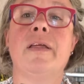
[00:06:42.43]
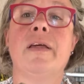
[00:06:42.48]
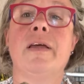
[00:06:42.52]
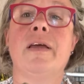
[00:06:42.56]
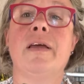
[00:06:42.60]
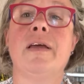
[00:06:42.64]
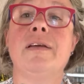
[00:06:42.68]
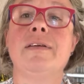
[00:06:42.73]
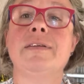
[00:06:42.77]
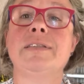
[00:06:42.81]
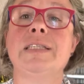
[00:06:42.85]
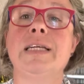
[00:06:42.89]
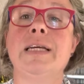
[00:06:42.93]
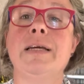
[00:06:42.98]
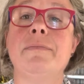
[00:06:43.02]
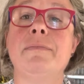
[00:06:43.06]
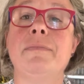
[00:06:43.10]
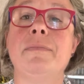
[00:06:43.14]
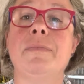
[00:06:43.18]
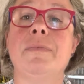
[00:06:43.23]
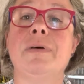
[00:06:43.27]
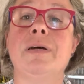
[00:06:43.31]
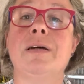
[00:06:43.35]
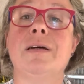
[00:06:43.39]
You see him?
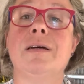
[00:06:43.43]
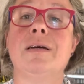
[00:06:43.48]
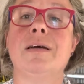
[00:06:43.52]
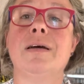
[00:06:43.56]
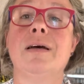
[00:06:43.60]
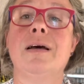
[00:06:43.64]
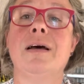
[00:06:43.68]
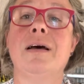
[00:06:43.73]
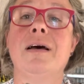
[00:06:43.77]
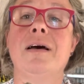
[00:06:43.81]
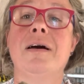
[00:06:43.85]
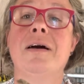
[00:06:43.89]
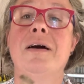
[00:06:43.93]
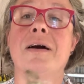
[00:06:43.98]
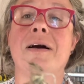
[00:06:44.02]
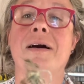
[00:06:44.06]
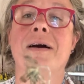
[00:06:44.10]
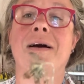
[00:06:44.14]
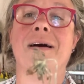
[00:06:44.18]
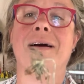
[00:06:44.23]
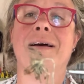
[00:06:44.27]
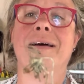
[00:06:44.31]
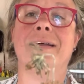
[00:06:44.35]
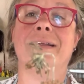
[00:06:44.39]
Oh,
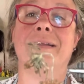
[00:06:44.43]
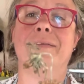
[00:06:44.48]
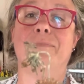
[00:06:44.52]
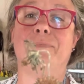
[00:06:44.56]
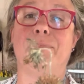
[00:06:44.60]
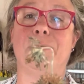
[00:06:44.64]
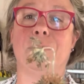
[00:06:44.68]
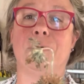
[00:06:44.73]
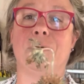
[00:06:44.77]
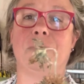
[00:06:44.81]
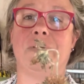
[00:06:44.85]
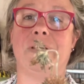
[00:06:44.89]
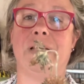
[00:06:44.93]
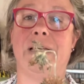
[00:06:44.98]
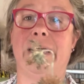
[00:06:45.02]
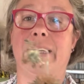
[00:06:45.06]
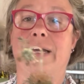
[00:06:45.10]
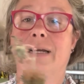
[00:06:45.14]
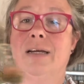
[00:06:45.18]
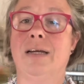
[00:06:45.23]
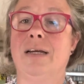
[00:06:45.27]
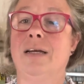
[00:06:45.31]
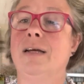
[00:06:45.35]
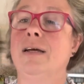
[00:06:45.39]
poor
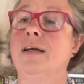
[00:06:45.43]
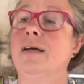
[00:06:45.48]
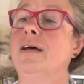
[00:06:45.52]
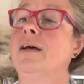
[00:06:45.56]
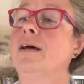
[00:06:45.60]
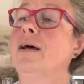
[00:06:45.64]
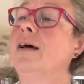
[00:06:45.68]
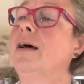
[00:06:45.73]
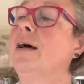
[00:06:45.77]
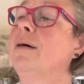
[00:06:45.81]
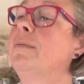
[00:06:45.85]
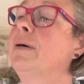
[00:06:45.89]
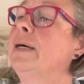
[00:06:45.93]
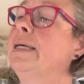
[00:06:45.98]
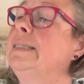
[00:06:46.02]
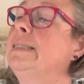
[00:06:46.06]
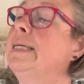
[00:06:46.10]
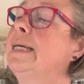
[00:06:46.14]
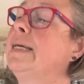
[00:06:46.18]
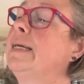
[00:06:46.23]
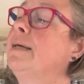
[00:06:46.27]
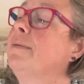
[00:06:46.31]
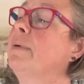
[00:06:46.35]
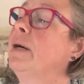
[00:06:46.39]
thing. I might
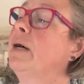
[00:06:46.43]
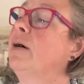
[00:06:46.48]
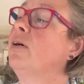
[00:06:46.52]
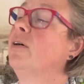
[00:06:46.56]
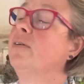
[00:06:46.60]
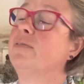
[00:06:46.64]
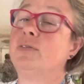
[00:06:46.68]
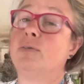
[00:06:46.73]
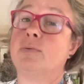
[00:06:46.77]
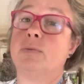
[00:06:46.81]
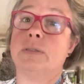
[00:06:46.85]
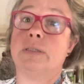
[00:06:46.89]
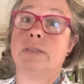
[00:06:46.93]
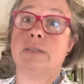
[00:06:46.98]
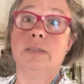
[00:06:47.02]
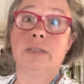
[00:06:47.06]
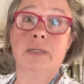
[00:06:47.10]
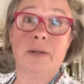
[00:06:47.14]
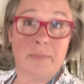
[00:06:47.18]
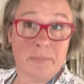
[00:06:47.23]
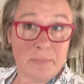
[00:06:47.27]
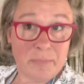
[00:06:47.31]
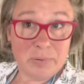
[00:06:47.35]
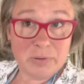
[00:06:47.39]
take him out afterwards and
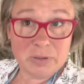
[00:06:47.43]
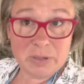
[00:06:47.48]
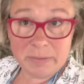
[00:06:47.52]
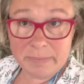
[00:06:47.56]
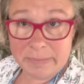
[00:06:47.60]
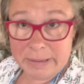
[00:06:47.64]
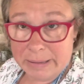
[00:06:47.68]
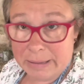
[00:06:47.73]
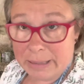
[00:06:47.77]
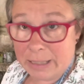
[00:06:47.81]
put him in the